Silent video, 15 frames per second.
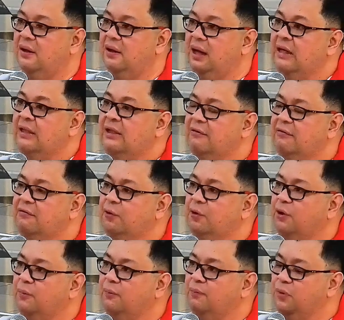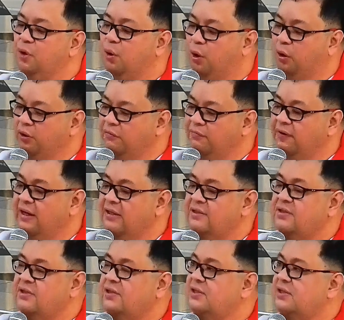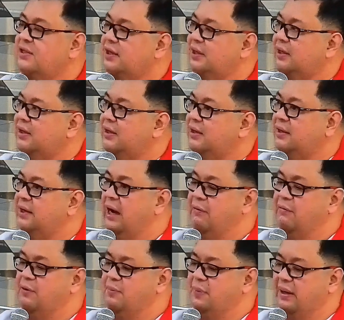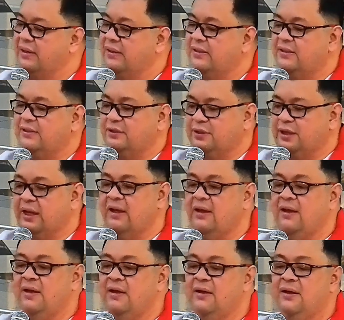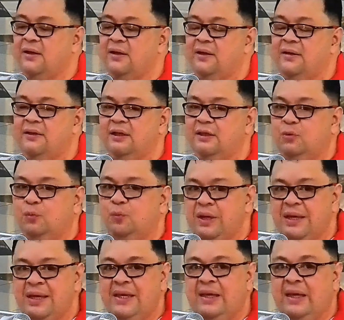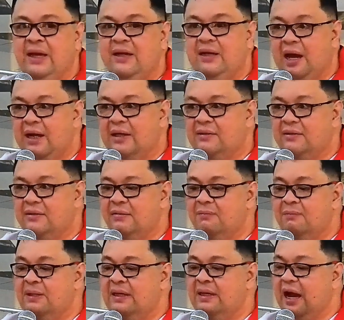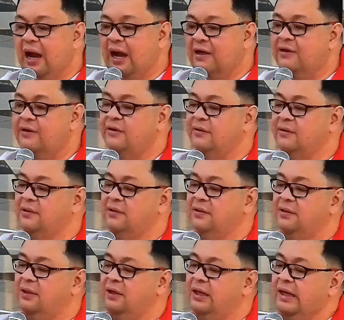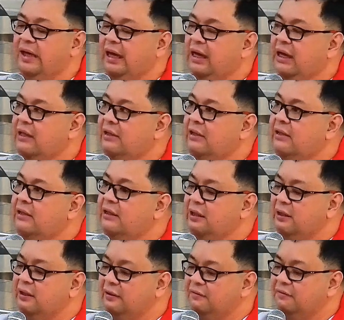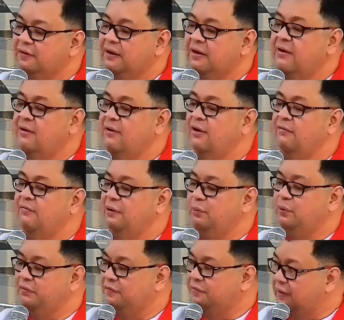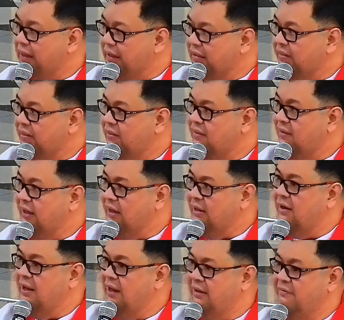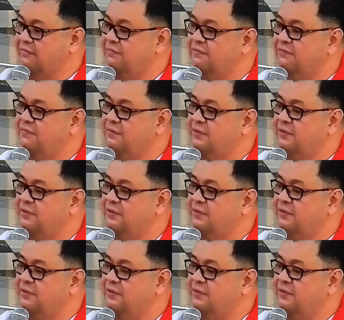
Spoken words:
And therefore, all of us are reminded today that we cannot be idle in the living of our faith in life.